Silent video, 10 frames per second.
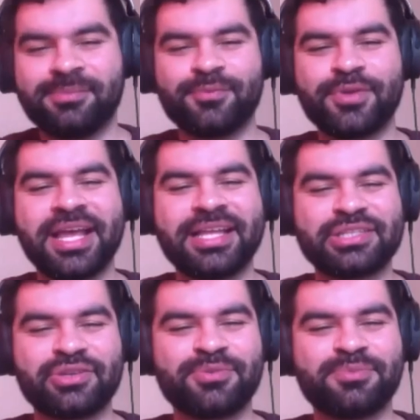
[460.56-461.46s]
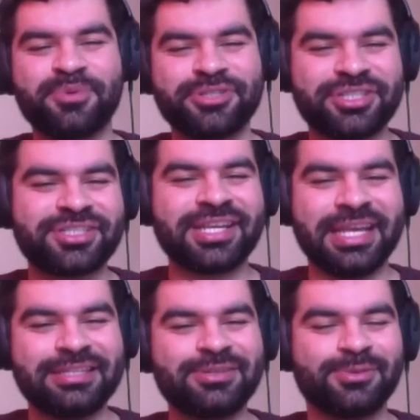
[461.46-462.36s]
we had to push
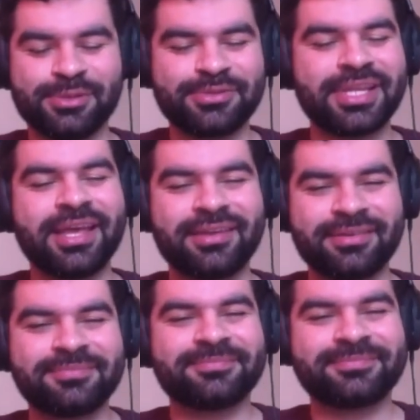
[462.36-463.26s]
it to Tuesday.